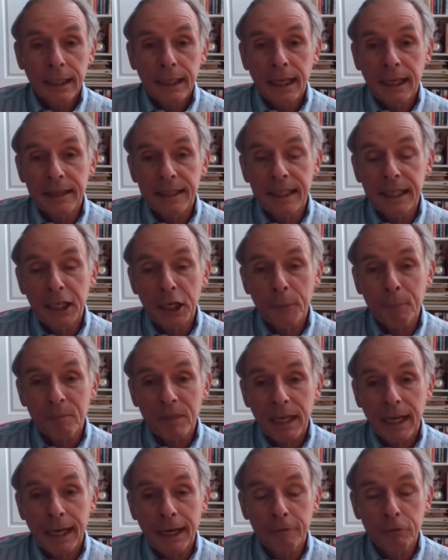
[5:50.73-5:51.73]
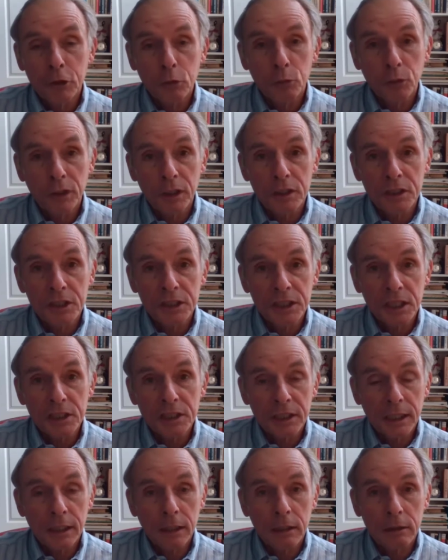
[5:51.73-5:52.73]
and then afterwards
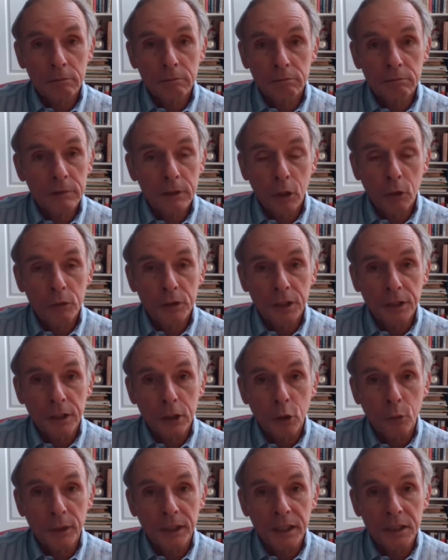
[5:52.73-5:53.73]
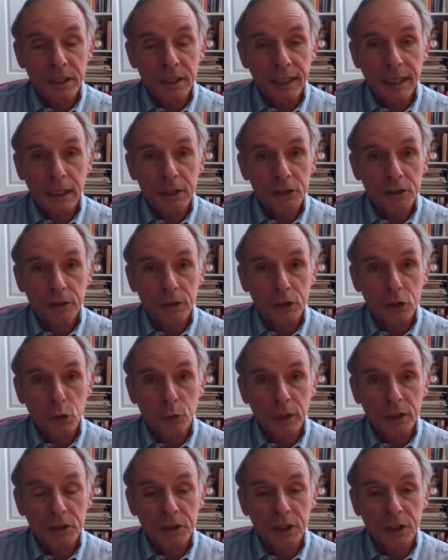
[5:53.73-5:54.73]
just go to the quiz and answer those
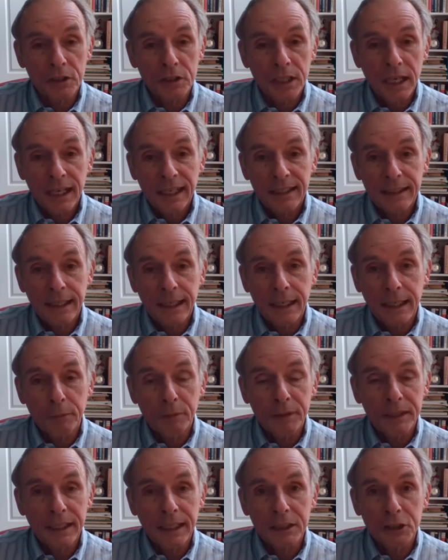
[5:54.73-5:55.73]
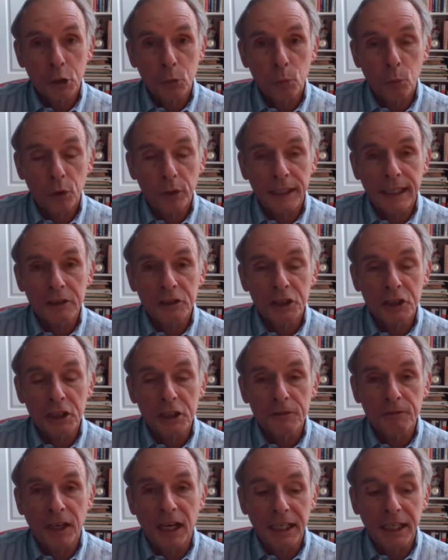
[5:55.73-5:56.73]
questions, then everything should work out
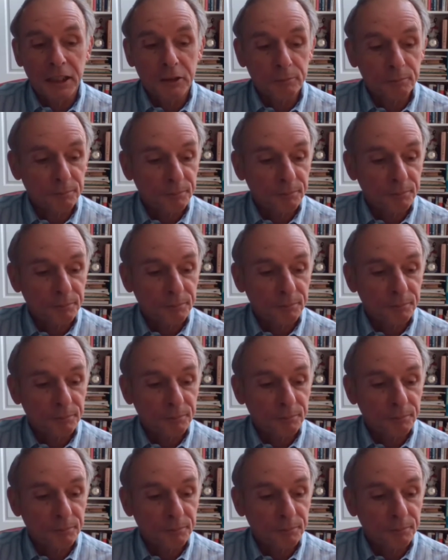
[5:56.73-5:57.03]
just fine.